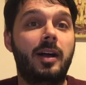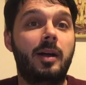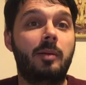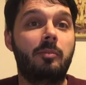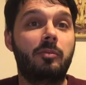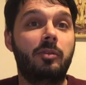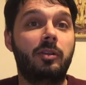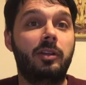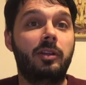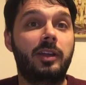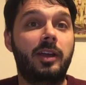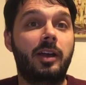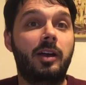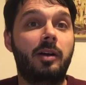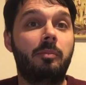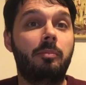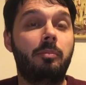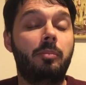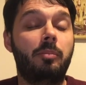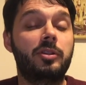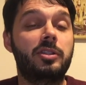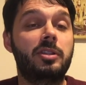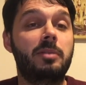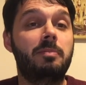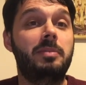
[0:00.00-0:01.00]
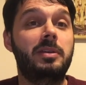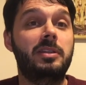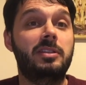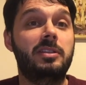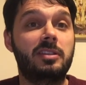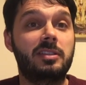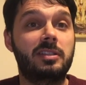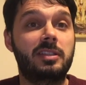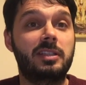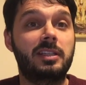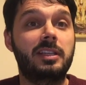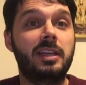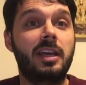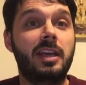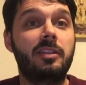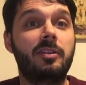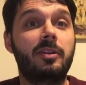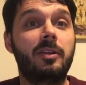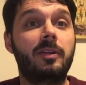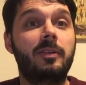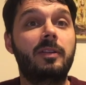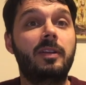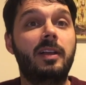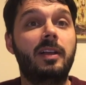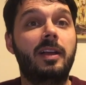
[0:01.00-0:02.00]
really help put the pieces
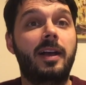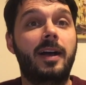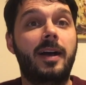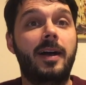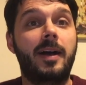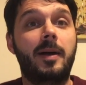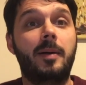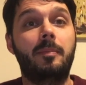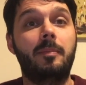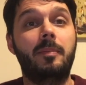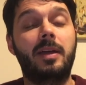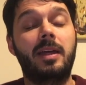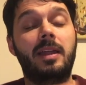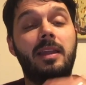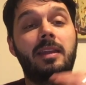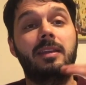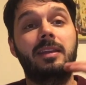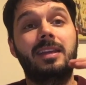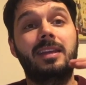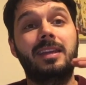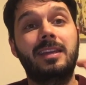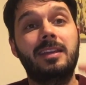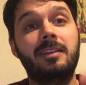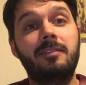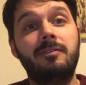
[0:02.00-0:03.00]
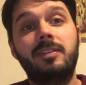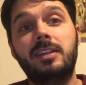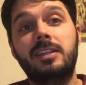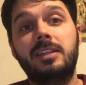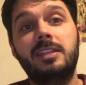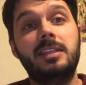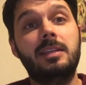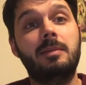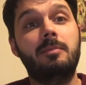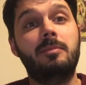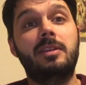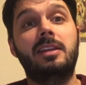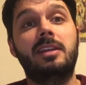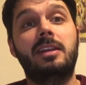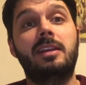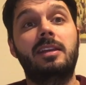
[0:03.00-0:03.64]
together and give the team the